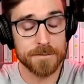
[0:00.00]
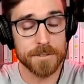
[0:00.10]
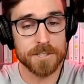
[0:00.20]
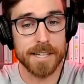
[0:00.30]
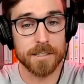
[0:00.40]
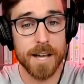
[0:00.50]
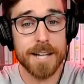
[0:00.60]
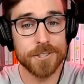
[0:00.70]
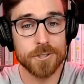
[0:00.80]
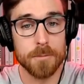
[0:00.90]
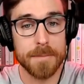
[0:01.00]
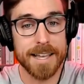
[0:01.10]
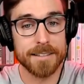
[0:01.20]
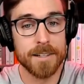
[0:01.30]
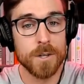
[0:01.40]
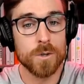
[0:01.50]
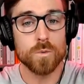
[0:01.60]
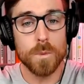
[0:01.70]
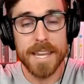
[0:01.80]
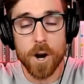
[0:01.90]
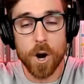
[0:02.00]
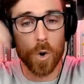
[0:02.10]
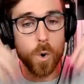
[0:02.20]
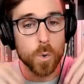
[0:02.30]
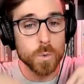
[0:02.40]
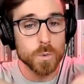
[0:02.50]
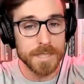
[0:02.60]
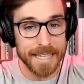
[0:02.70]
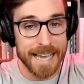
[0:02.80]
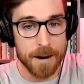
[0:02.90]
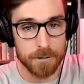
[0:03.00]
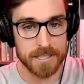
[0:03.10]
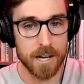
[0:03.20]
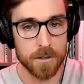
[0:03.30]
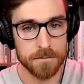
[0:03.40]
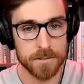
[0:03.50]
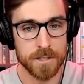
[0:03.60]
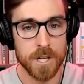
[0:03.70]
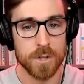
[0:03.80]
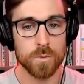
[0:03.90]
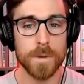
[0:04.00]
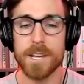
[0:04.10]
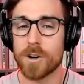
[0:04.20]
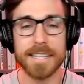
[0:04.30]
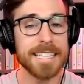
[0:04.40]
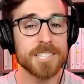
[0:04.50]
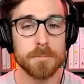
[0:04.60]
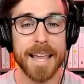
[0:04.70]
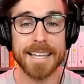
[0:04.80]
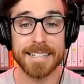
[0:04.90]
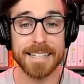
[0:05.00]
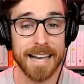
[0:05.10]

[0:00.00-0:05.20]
For psychological man, we are only ourselves. We are each man an